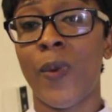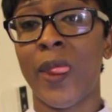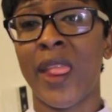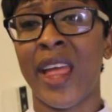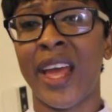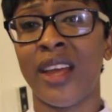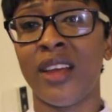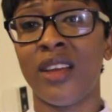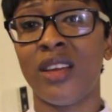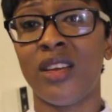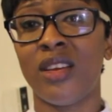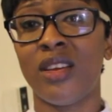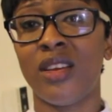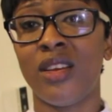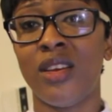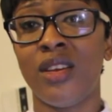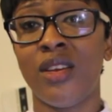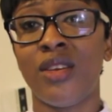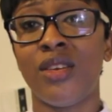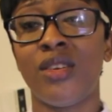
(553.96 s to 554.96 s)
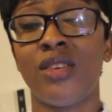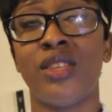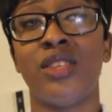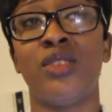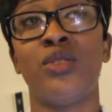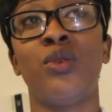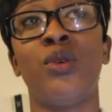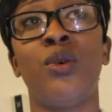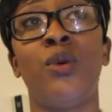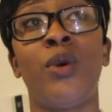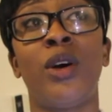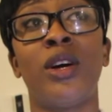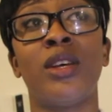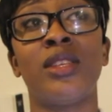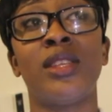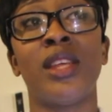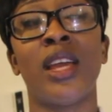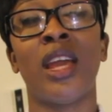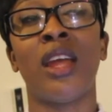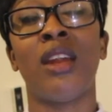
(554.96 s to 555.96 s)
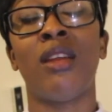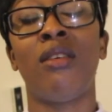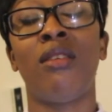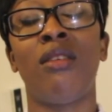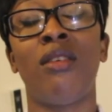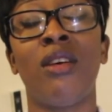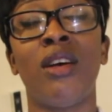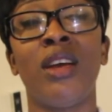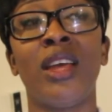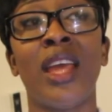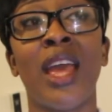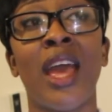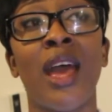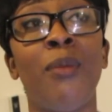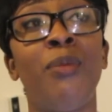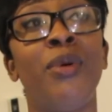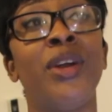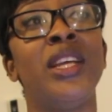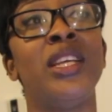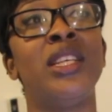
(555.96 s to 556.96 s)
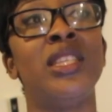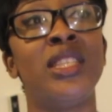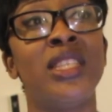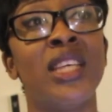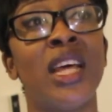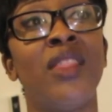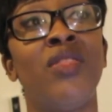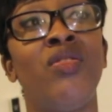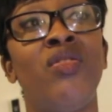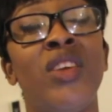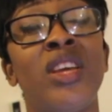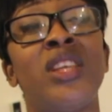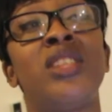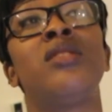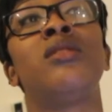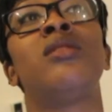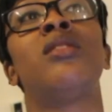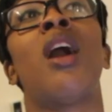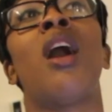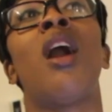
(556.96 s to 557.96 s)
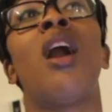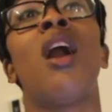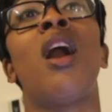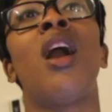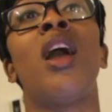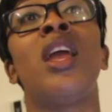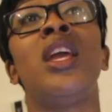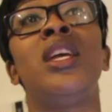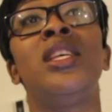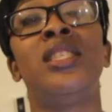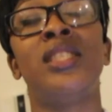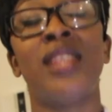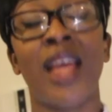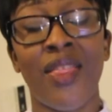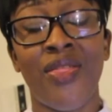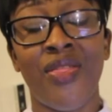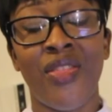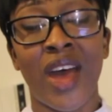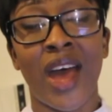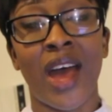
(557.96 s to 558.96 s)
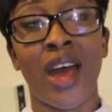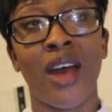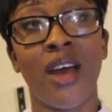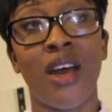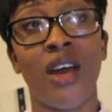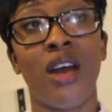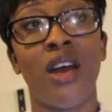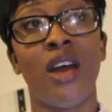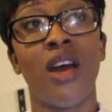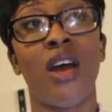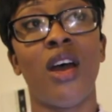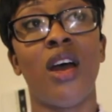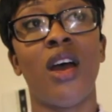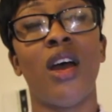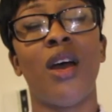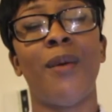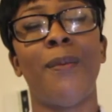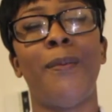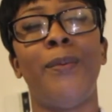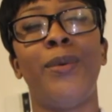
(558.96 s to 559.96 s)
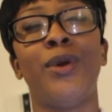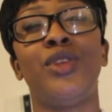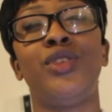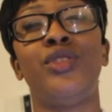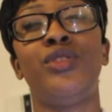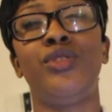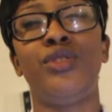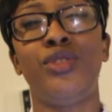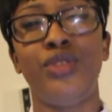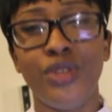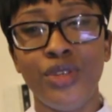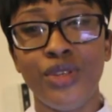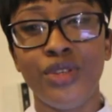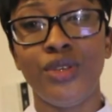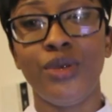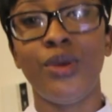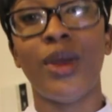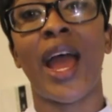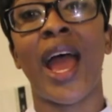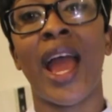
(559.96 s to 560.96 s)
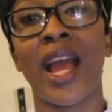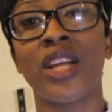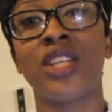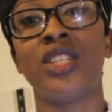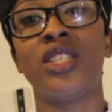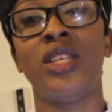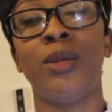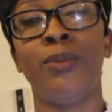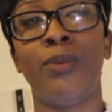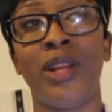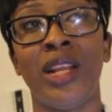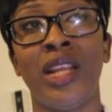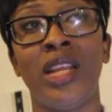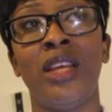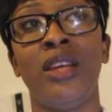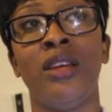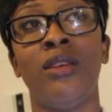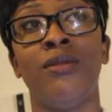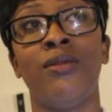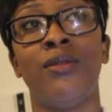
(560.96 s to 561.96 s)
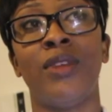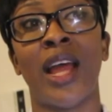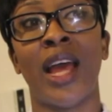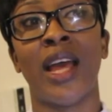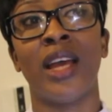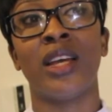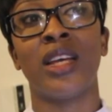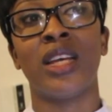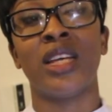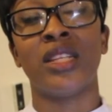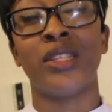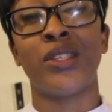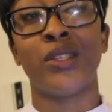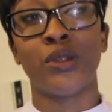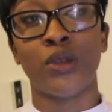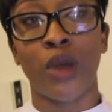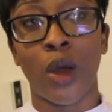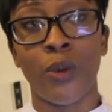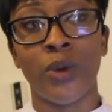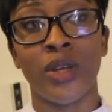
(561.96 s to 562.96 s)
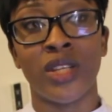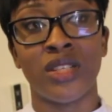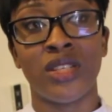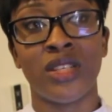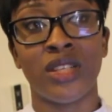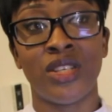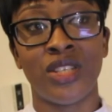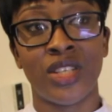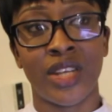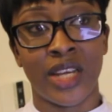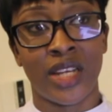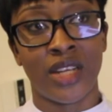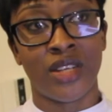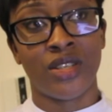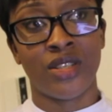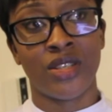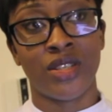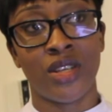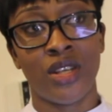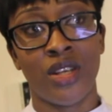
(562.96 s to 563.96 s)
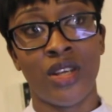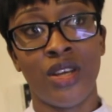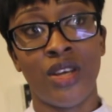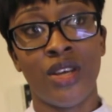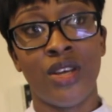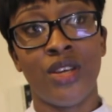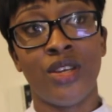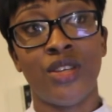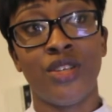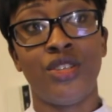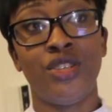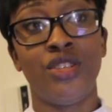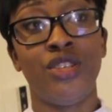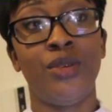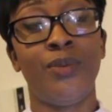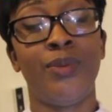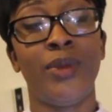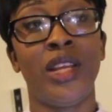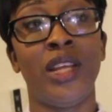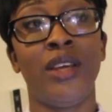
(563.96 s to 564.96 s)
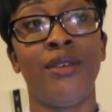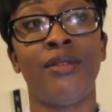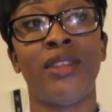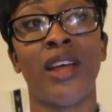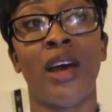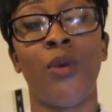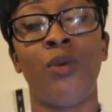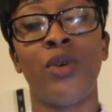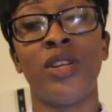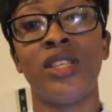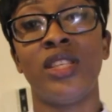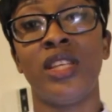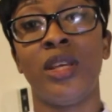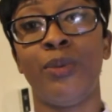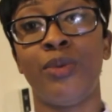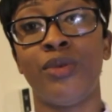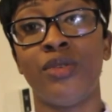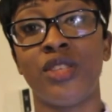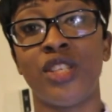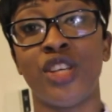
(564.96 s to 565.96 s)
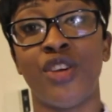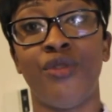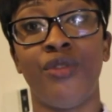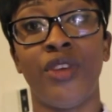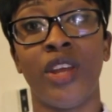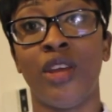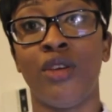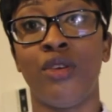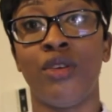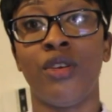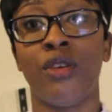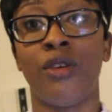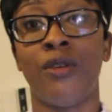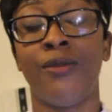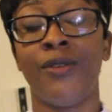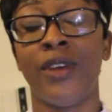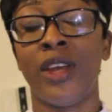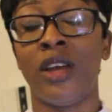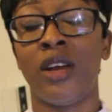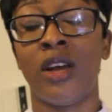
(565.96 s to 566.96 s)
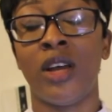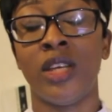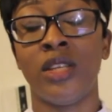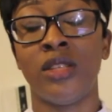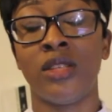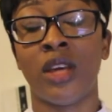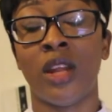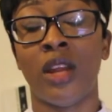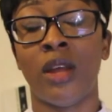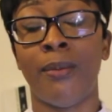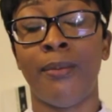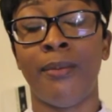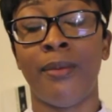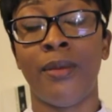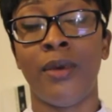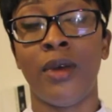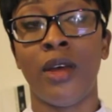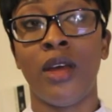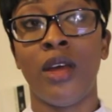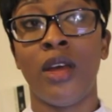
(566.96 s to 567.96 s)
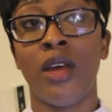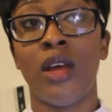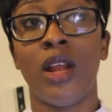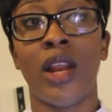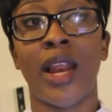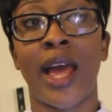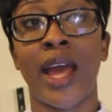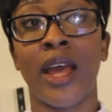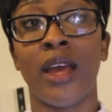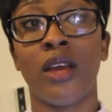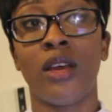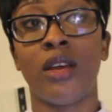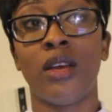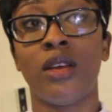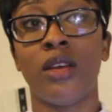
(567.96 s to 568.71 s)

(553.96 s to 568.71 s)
Like, because it's all well saying, yeah, but he said this, he said that, but do you actually believe like it's going to change? Do you believe that once he puts a ring on your finger, he's gonna, like,